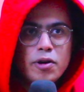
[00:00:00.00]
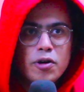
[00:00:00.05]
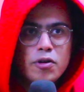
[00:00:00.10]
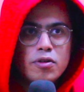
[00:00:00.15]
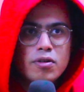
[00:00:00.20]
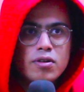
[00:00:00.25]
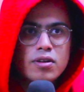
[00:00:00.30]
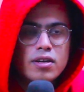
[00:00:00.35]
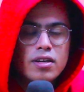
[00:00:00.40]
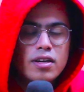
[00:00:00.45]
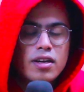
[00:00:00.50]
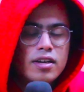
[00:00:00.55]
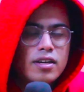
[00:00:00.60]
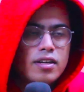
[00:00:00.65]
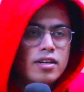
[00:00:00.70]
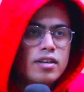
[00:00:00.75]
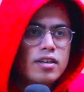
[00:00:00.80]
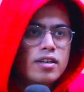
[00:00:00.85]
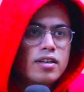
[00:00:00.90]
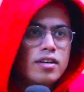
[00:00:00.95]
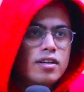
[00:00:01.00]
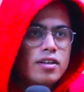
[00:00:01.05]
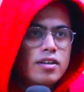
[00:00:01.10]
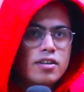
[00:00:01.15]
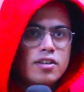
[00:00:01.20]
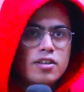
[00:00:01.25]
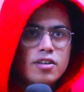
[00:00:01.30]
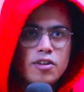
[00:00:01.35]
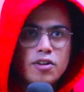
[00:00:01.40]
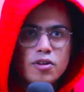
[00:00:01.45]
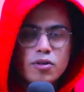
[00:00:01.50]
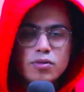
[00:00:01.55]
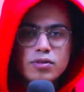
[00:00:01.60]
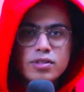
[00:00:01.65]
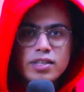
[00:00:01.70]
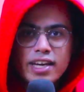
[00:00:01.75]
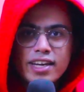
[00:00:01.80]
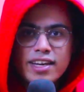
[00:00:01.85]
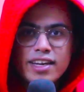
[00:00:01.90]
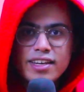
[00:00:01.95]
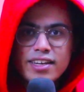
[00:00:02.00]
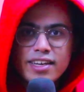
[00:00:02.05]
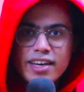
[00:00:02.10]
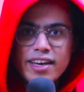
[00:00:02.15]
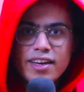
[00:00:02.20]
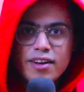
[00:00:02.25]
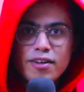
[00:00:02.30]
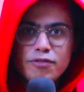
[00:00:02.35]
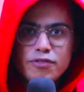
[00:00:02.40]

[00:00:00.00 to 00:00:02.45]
care about, taking